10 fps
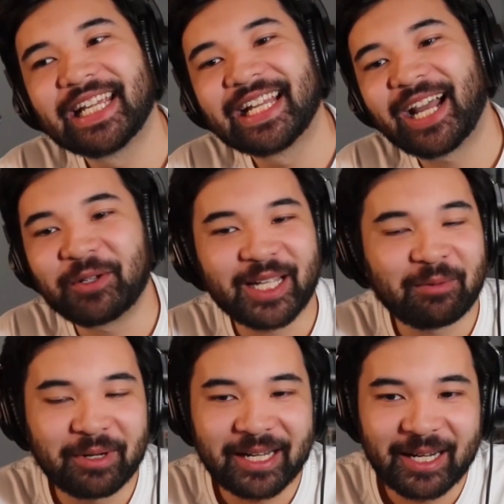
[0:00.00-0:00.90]
always
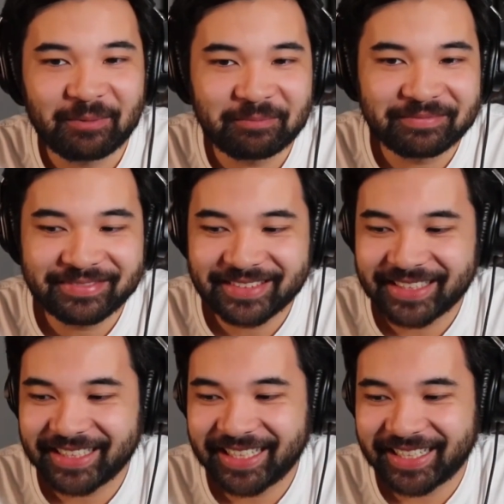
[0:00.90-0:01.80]
gotta bring it up.
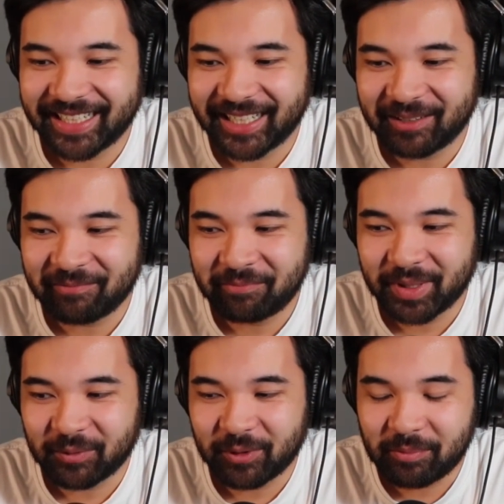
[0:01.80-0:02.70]

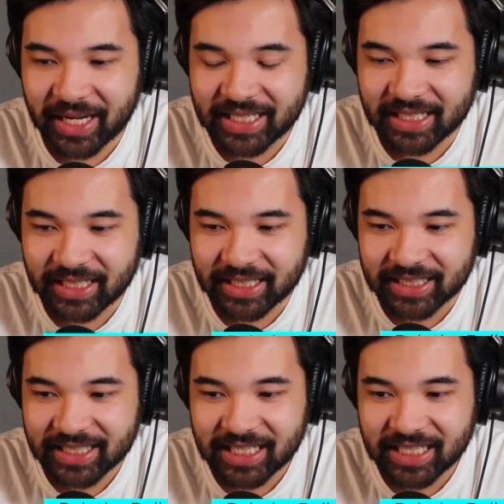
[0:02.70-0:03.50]
But Rebecca,